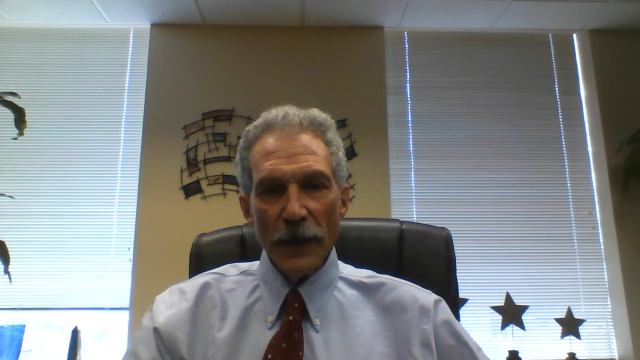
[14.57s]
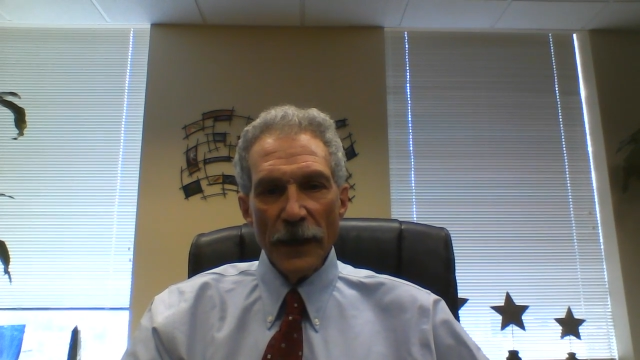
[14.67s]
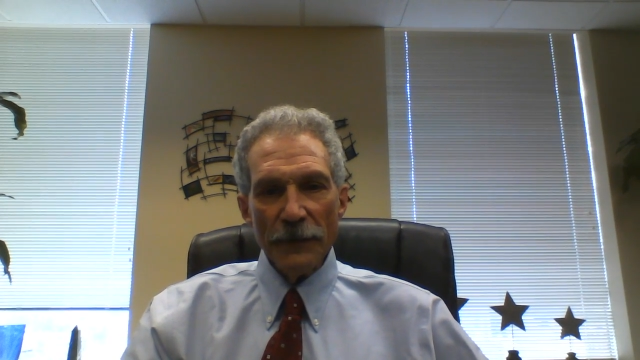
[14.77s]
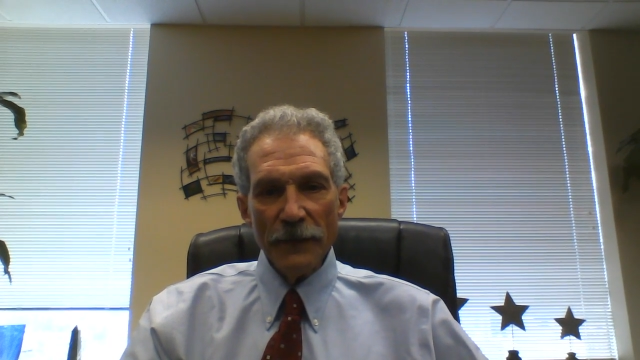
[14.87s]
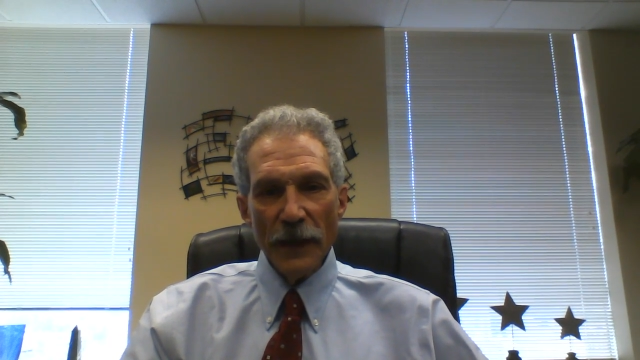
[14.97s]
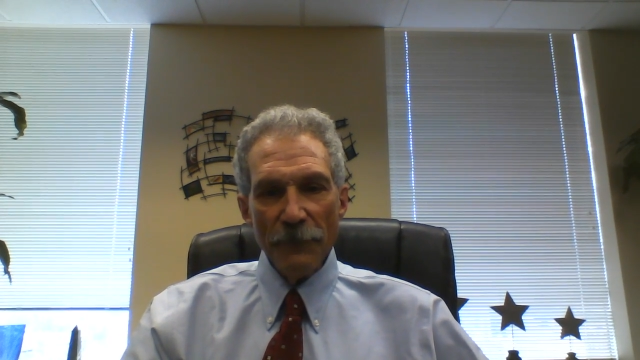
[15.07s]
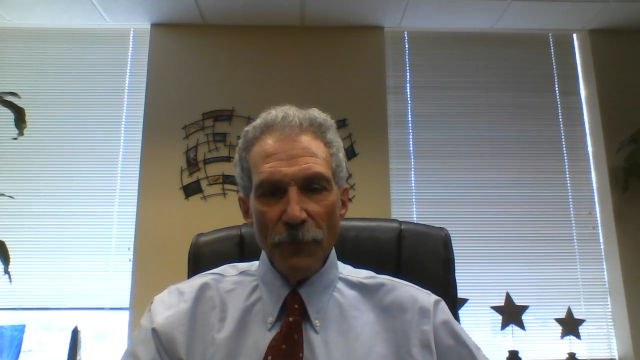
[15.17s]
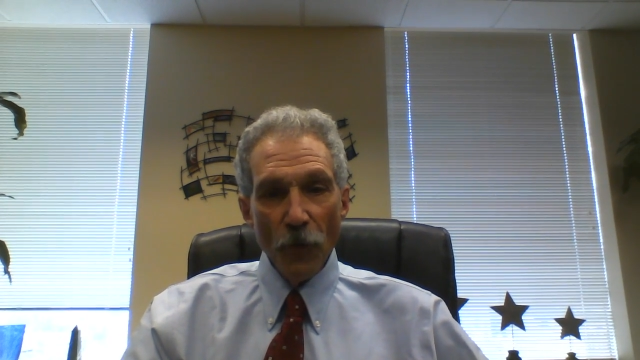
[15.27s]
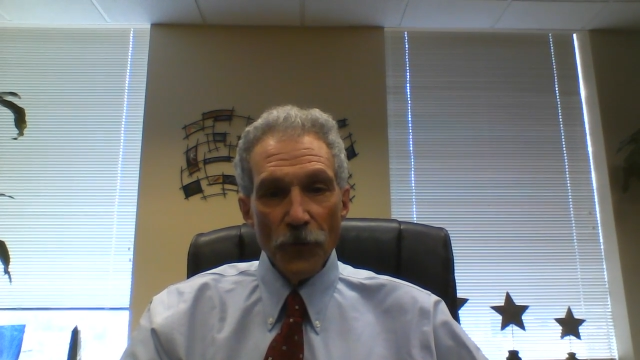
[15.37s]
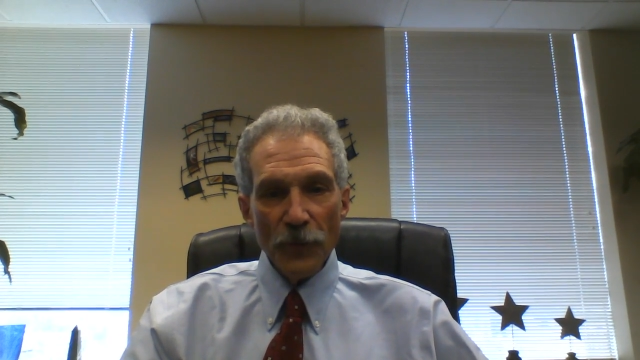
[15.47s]
and they
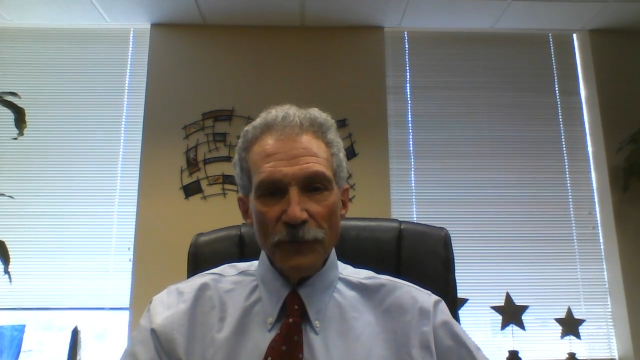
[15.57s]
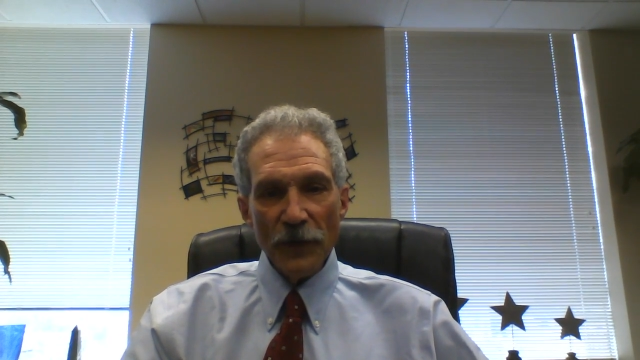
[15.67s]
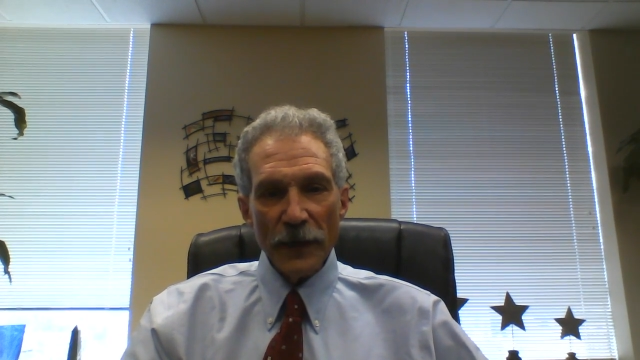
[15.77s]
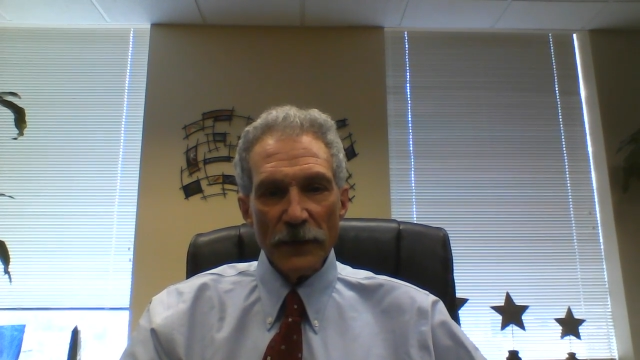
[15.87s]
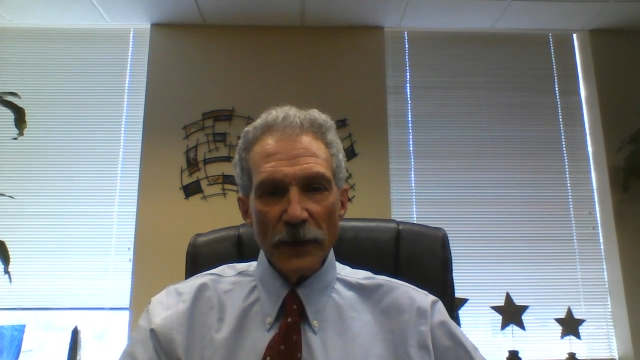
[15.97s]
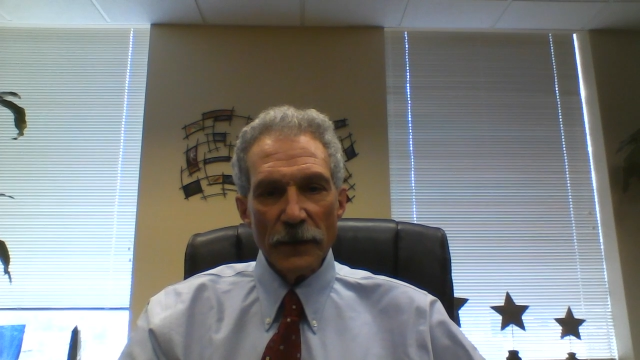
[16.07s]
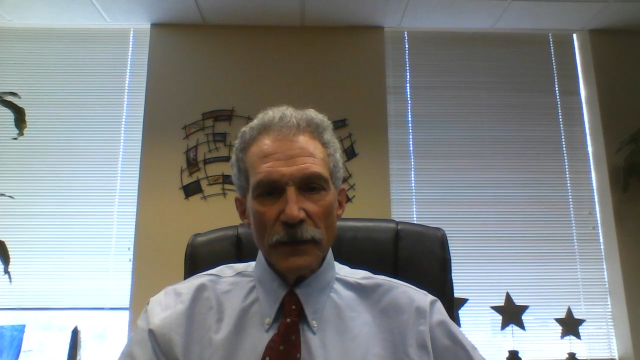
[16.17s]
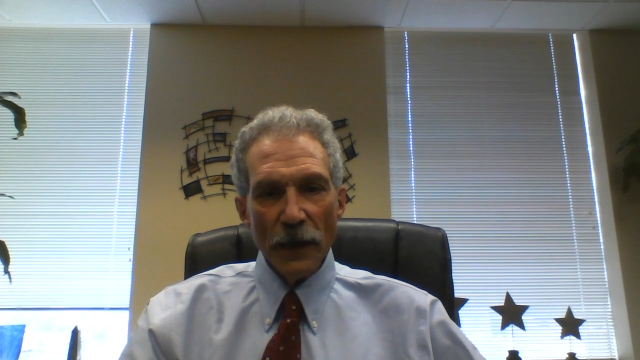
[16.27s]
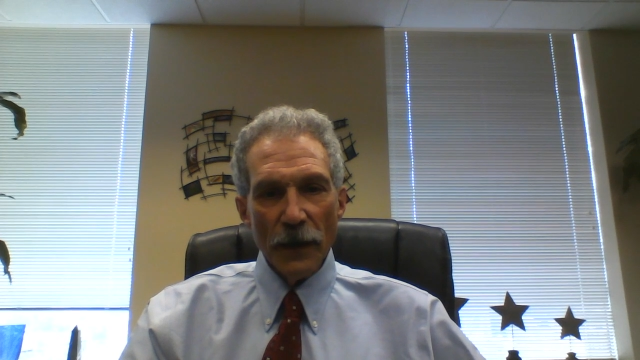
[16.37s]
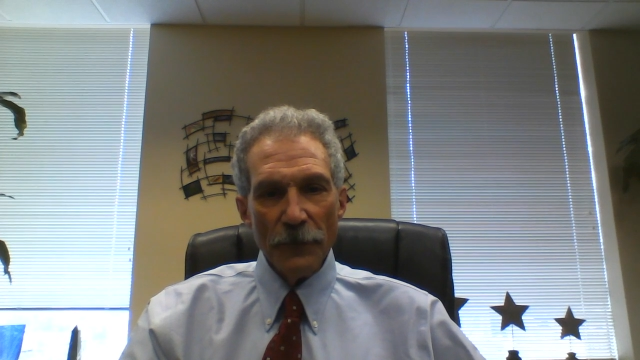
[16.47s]
both reflect in